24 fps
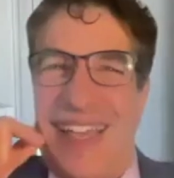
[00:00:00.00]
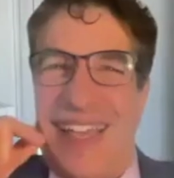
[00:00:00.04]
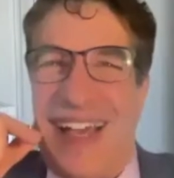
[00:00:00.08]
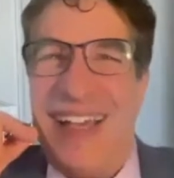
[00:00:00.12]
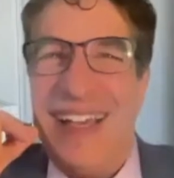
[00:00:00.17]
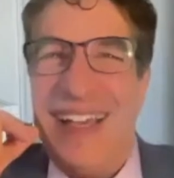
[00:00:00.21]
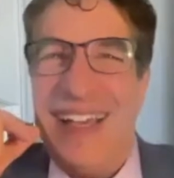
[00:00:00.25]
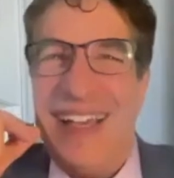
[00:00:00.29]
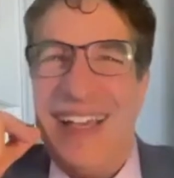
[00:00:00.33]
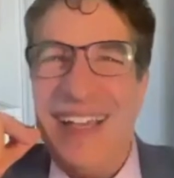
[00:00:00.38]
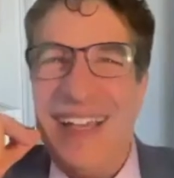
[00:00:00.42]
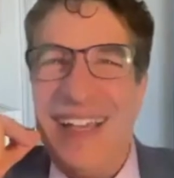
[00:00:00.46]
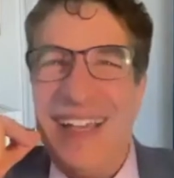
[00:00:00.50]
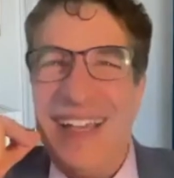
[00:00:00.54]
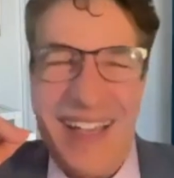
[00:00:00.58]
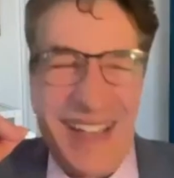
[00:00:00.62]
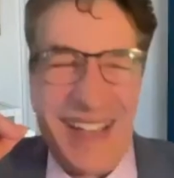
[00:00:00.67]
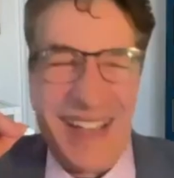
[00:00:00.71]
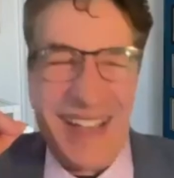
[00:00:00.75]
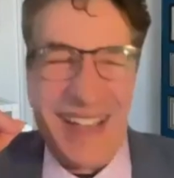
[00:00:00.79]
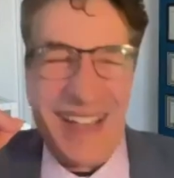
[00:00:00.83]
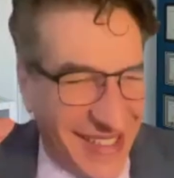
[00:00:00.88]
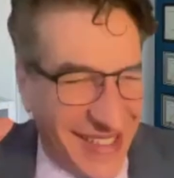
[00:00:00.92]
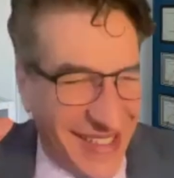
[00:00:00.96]
Yeah.
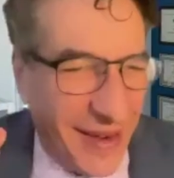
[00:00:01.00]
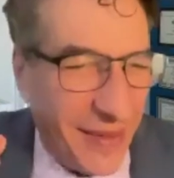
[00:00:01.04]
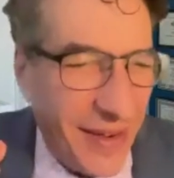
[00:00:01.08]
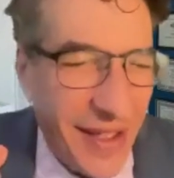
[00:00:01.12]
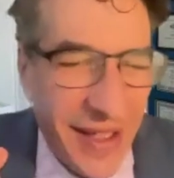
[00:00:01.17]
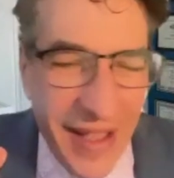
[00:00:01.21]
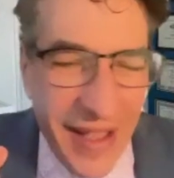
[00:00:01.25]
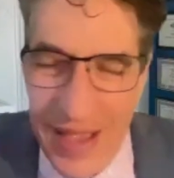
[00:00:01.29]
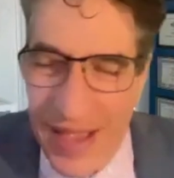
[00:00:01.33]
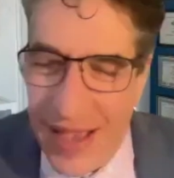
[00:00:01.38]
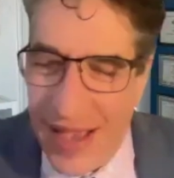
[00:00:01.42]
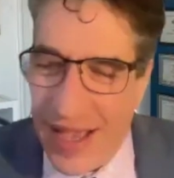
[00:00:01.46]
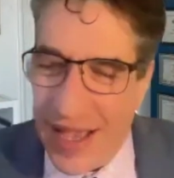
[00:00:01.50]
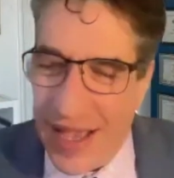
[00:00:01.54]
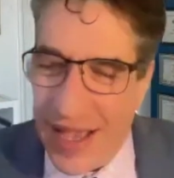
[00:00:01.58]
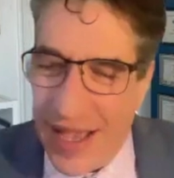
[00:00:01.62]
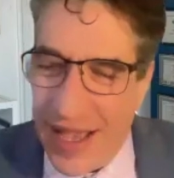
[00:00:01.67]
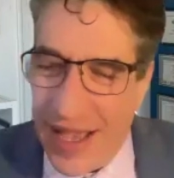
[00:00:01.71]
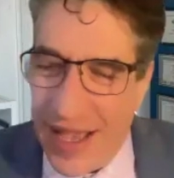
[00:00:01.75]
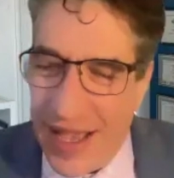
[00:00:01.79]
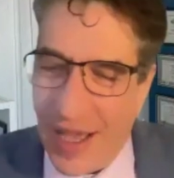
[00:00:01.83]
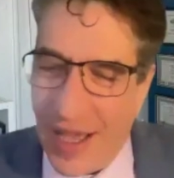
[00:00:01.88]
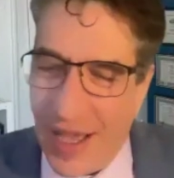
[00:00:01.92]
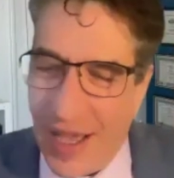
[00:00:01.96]
So,
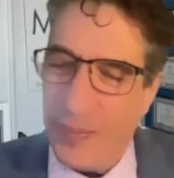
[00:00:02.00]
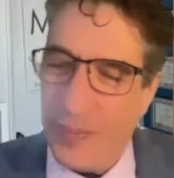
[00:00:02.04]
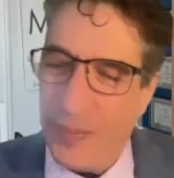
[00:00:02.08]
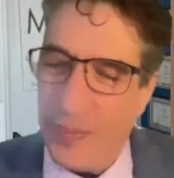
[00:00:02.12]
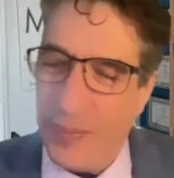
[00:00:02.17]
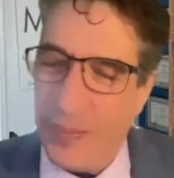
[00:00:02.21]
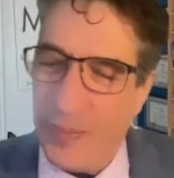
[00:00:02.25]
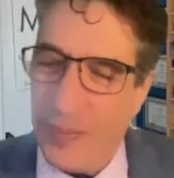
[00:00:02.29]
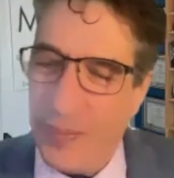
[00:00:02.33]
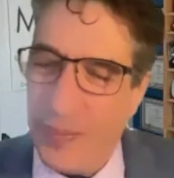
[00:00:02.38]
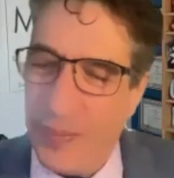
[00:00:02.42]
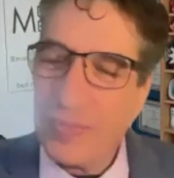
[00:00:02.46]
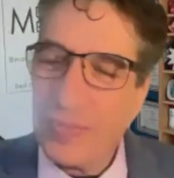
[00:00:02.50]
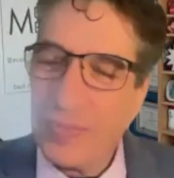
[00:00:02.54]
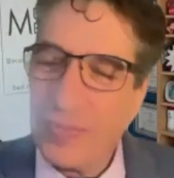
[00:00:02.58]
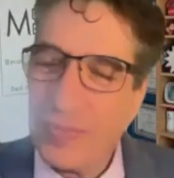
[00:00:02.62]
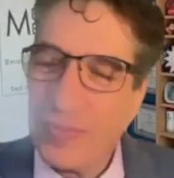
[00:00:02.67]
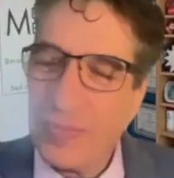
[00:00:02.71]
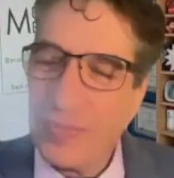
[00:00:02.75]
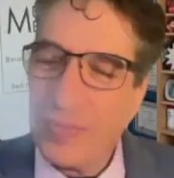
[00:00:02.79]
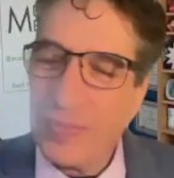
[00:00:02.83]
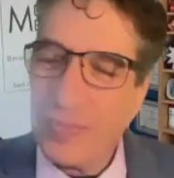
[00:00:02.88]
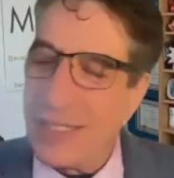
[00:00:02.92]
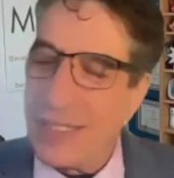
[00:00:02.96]
um,
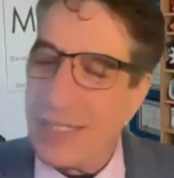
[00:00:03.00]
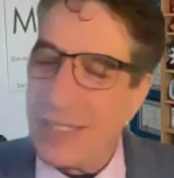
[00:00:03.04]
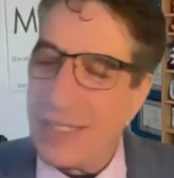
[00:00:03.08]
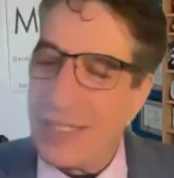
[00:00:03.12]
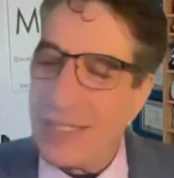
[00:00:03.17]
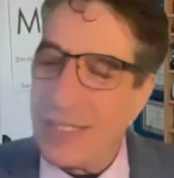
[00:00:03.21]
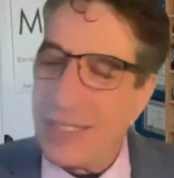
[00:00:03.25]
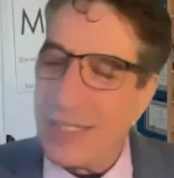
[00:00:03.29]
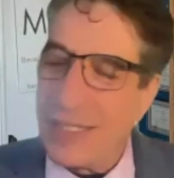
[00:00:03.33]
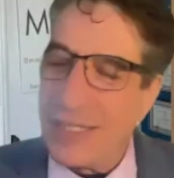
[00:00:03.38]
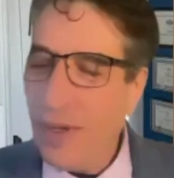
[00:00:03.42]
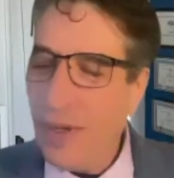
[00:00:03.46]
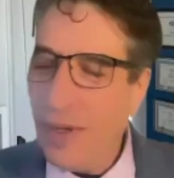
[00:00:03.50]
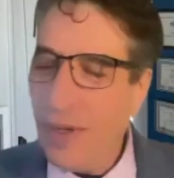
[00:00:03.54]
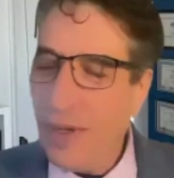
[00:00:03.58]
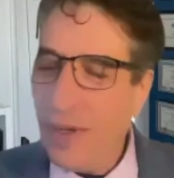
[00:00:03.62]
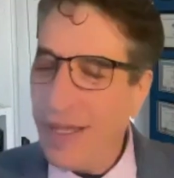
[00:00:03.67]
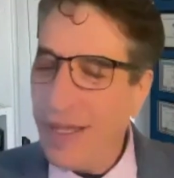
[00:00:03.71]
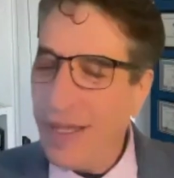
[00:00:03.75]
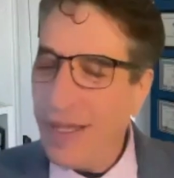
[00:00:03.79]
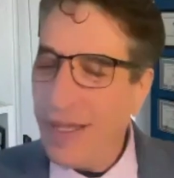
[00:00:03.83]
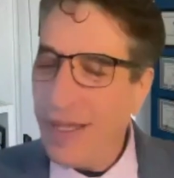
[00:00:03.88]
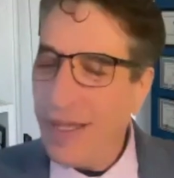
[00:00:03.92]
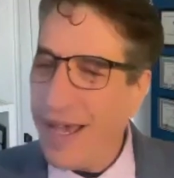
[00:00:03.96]
so,
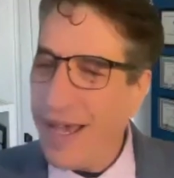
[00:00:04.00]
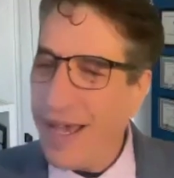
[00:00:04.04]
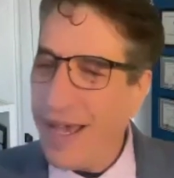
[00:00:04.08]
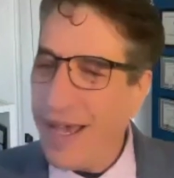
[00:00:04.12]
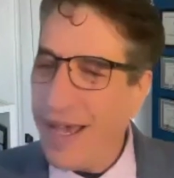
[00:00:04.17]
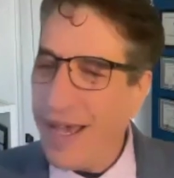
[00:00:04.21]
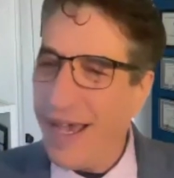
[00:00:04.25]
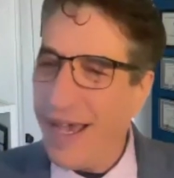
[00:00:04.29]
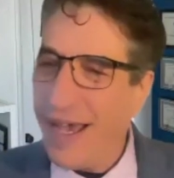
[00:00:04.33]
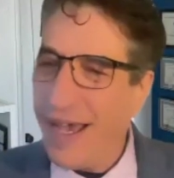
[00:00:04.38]
uh,